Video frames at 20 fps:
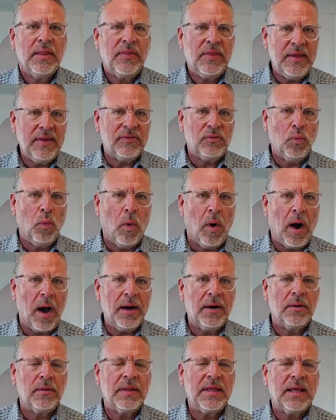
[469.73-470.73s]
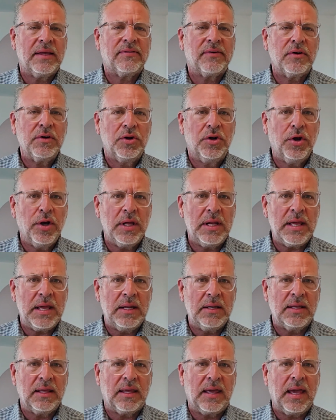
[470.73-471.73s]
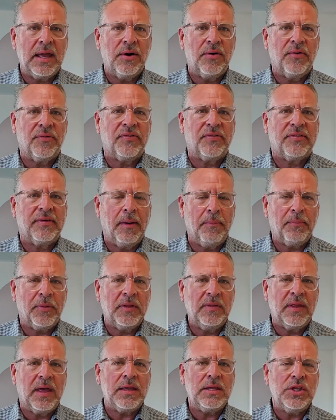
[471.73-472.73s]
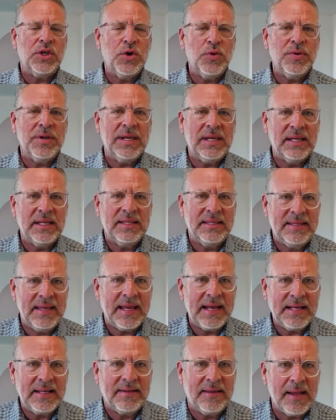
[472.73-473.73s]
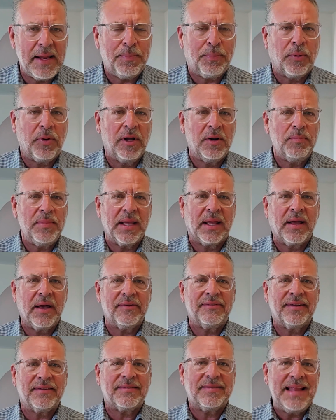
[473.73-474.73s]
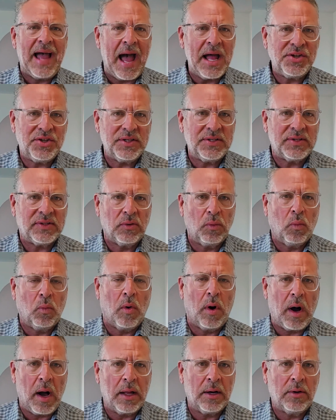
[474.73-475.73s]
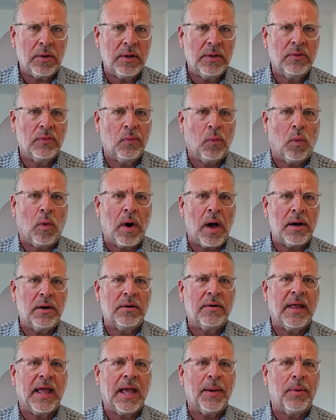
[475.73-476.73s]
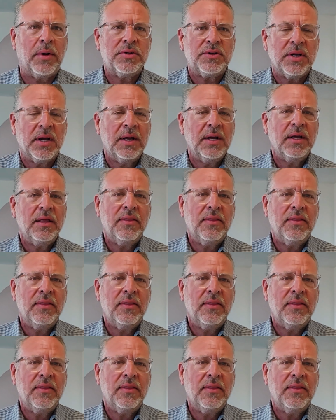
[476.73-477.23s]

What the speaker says: These water leaks are a good indicator of something that you need to dig deeper in, because it's not just the water and the water damage.